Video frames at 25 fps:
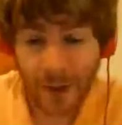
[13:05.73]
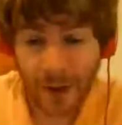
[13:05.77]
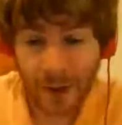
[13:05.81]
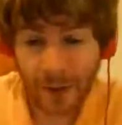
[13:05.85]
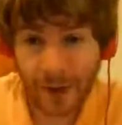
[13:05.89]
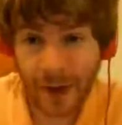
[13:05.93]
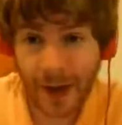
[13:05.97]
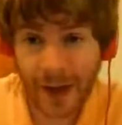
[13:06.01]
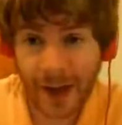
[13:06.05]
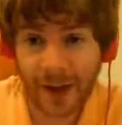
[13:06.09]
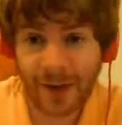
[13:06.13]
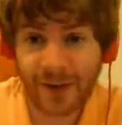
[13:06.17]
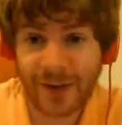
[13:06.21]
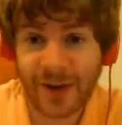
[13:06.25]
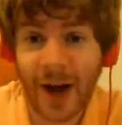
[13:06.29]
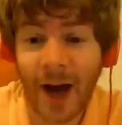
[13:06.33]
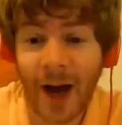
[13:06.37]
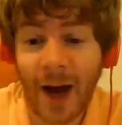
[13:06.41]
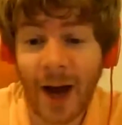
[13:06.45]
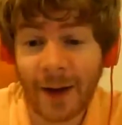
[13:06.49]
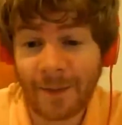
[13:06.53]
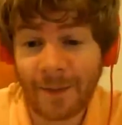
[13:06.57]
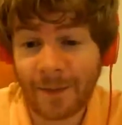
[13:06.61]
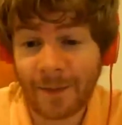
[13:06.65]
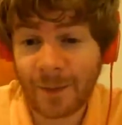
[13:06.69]
Like, it's
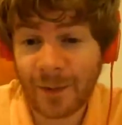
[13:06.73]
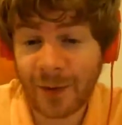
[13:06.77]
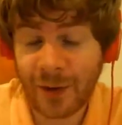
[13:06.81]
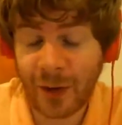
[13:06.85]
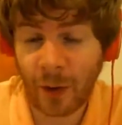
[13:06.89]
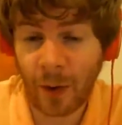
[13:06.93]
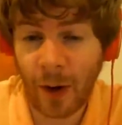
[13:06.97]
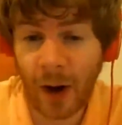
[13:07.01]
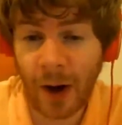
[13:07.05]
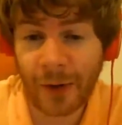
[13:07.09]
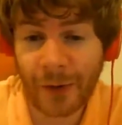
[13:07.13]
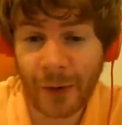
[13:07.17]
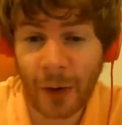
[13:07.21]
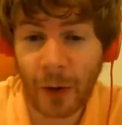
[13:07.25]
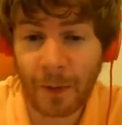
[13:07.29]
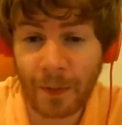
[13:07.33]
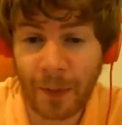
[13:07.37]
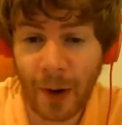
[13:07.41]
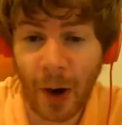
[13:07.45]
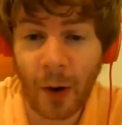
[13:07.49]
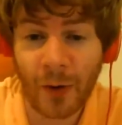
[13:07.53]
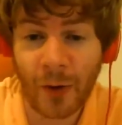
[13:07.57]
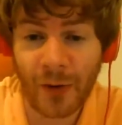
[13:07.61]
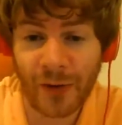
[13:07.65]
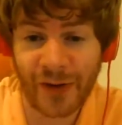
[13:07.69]
not Toronto
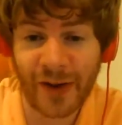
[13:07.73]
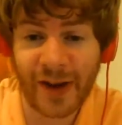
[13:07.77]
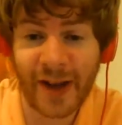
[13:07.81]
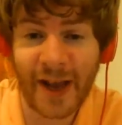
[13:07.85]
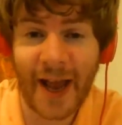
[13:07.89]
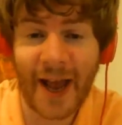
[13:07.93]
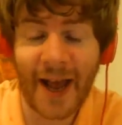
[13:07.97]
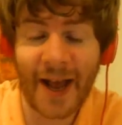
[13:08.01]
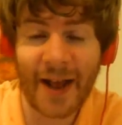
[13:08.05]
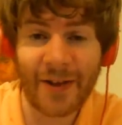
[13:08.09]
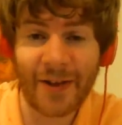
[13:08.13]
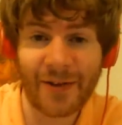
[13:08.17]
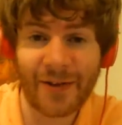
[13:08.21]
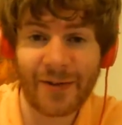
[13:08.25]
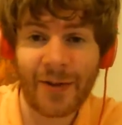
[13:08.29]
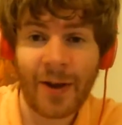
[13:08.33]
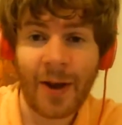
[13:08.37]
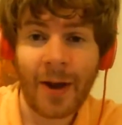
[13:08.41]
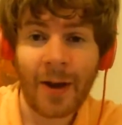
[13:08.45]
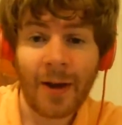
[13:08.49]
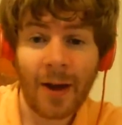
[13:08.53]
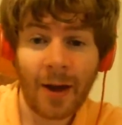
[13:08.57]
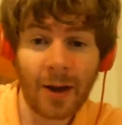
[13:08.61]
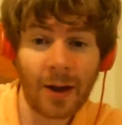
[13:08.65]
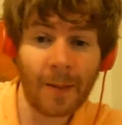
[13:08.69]
posing as
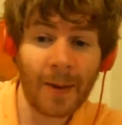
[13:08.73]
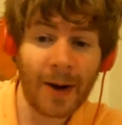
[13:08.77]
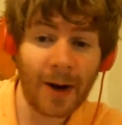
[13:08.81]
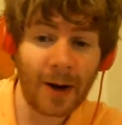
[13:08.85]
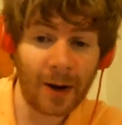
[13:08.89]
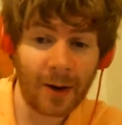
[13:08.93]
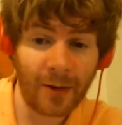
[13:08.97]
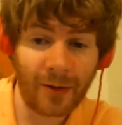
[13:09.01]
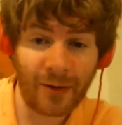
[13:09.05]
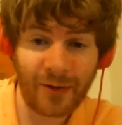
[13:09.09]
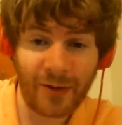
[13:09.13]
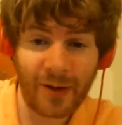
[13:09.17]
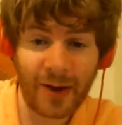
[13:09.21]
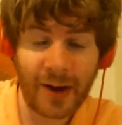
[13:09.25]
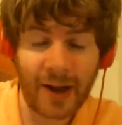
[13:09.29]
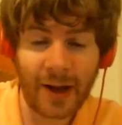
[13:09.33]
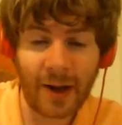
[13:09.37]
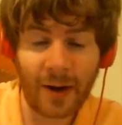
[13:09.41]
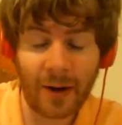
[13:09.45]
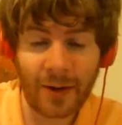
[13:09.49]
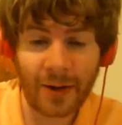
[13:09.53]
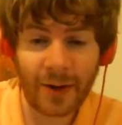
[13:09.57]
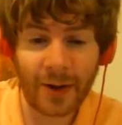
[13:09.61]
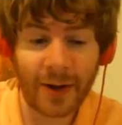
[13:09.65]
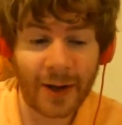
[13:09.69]
an American city or
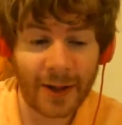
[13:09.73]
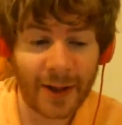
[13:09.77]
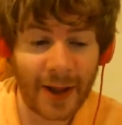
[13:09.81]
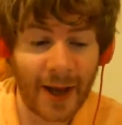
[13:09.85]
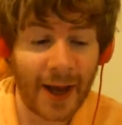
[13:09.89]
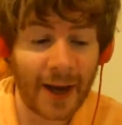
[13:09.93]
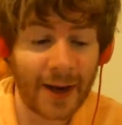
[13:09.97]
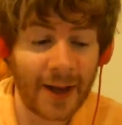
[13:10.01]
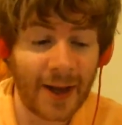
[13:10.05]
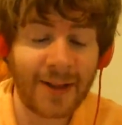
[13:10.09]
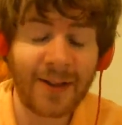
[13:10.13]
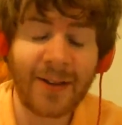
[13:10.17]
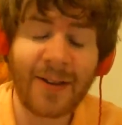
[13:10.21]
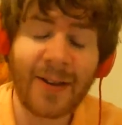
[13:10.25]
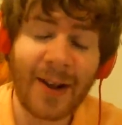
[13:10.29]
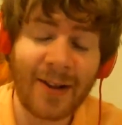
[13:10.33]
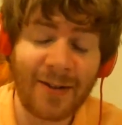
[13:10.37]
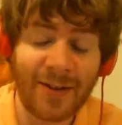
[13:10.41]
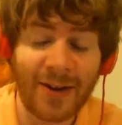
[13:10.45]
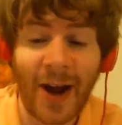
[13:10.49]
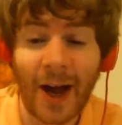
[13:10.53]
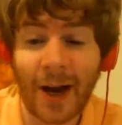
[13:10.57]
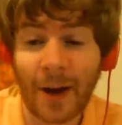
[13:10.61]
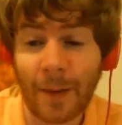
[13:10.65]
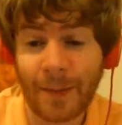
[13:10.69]
anything like that. It's
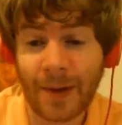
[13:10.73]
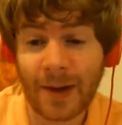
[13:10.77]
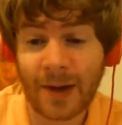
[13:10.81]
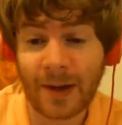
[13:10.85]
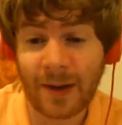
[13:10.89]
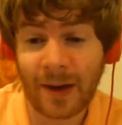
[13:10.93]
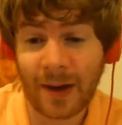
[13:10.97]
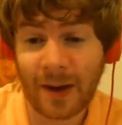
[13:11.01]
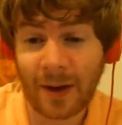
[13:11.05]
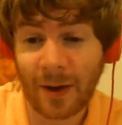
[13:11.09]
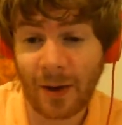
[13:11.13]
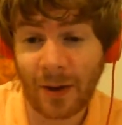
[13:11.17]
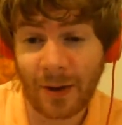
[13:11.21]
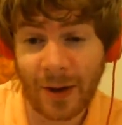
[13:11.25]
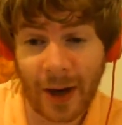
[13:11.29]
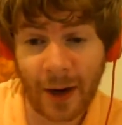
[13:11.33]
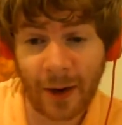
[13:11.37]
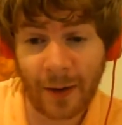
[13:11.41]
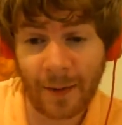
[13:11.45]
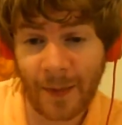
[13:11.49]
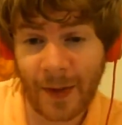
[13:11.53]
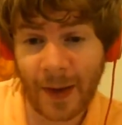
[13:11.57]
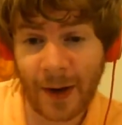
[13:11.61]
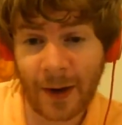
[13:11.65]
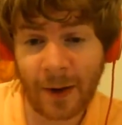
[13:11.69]
not a big deal, and
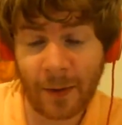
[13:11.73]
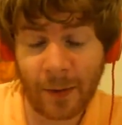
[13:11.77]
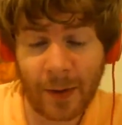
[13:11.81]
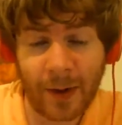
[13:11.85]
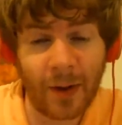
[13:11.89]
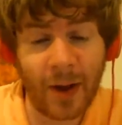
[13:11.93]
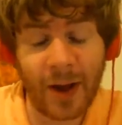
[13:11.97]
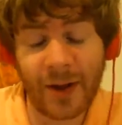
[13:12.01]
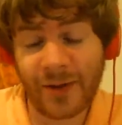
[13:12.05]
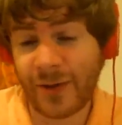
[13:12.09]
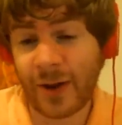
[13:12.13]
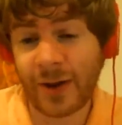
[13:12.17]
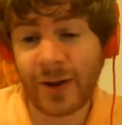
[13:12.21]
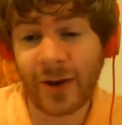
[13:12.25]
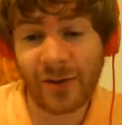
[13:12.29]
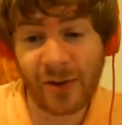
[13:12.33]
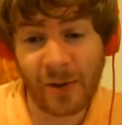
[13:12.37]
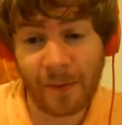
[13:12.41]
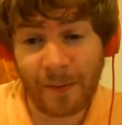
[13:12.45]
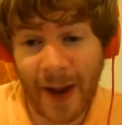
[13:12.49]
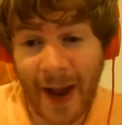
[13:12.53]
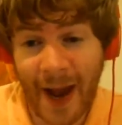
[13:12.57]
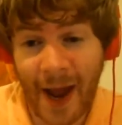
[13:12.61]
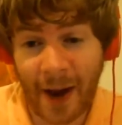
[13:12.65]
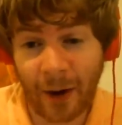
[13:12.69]
I realize it doesn't
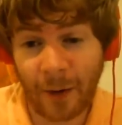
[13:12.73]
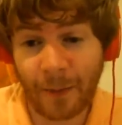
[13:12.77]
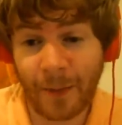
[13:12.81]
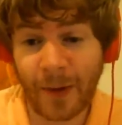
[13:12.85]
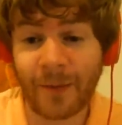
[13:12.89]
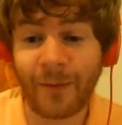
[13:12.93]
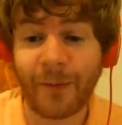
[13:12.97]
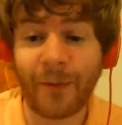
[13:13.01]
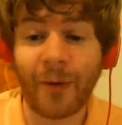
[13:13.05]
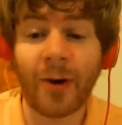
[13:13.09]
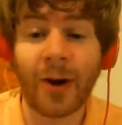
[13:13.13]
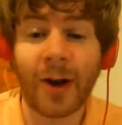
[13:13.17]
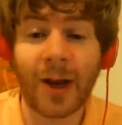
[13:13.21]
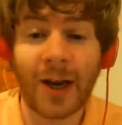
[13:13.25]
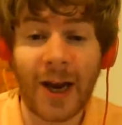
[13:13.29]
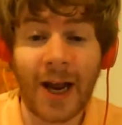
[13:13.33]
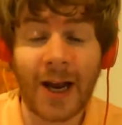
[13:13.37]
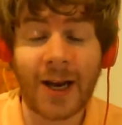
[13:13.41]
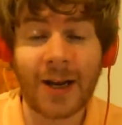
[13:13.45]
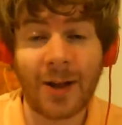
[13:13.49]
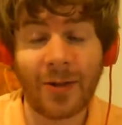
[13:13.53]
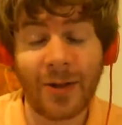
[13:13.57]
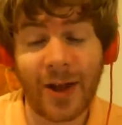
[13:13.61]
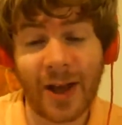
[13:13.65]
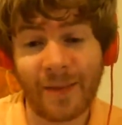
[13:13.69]
matter. But for a
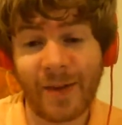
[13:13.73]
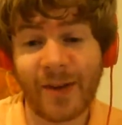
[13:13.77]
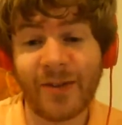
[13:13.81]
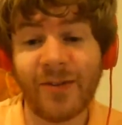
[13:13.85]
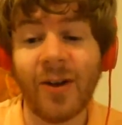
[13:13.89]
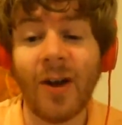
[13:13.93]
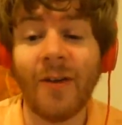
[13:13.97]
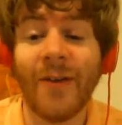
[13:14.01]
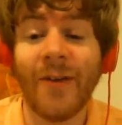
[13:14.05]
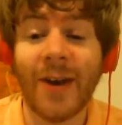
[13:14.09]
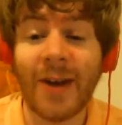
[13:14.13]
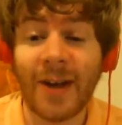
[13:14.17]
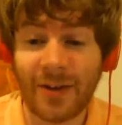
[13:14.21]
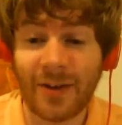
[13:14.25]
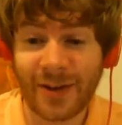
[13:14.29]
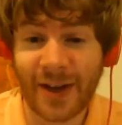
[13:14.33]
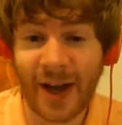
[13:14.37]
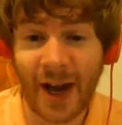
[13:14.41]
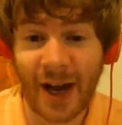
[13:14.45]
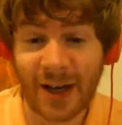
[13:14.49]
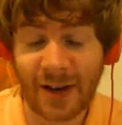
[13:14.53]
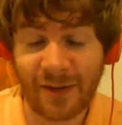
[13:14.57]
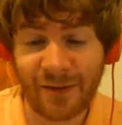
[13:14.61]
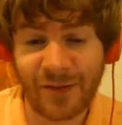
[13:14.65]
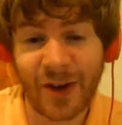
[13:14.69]
Canadian like myself, it is
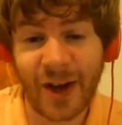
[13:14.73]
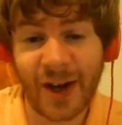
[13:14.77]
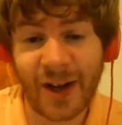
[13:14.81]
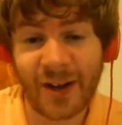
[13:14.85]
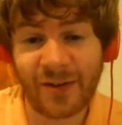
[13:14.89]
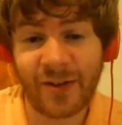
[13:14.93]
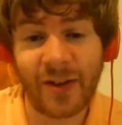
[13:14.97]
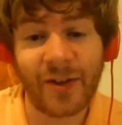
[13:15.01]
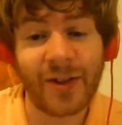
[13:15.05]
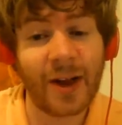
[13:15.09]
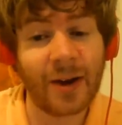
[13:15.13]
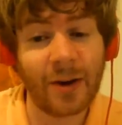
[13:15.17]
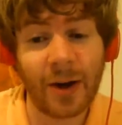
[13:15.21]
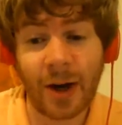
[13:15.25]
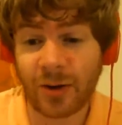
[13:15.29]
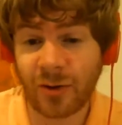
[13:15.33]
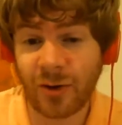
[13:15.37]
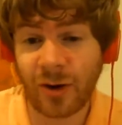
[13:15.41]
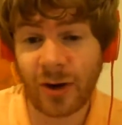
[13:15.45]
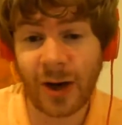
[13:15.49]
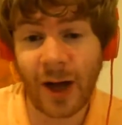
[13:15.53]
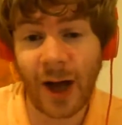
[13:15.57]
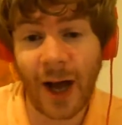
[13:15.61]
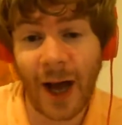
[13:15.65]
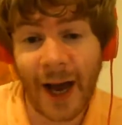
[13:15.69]
kind of nice that they're not trying
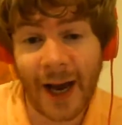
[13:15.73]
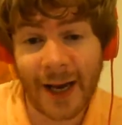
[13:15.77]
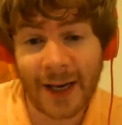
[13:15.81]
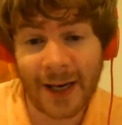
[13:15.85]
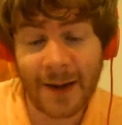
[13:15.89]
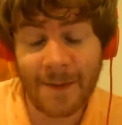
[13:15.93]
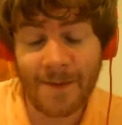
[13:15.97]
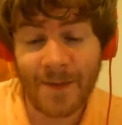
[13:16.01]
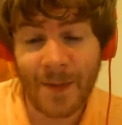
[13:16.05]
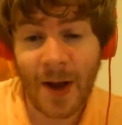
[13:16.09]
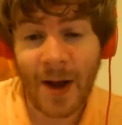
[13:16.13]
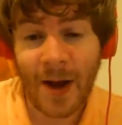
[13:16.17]
to hide it.